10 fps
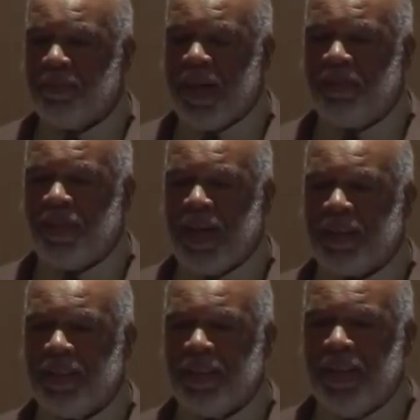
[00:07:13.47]
Matter of
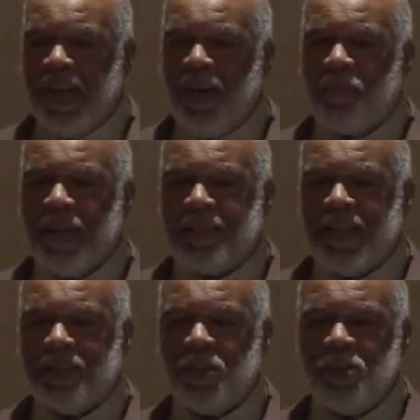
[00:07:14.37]
fact, everybody
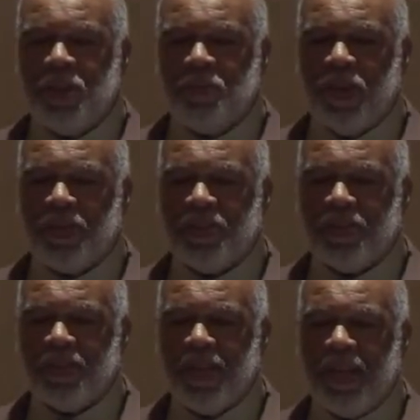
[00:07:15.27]
take 2 deep
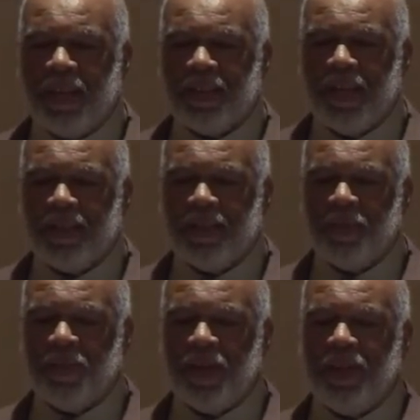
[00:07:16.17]
breaths and exhale.
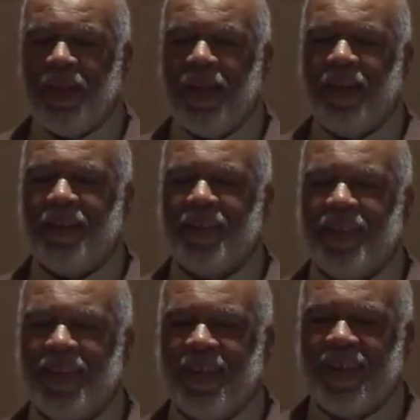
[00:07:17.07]
Deep breath, inhale,
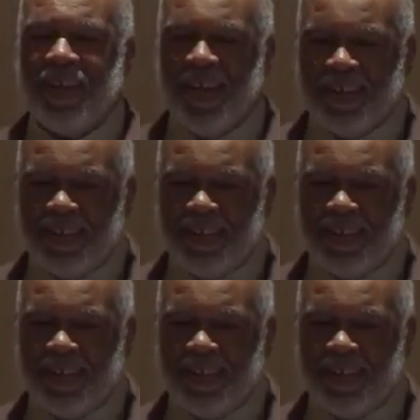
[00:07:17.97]
and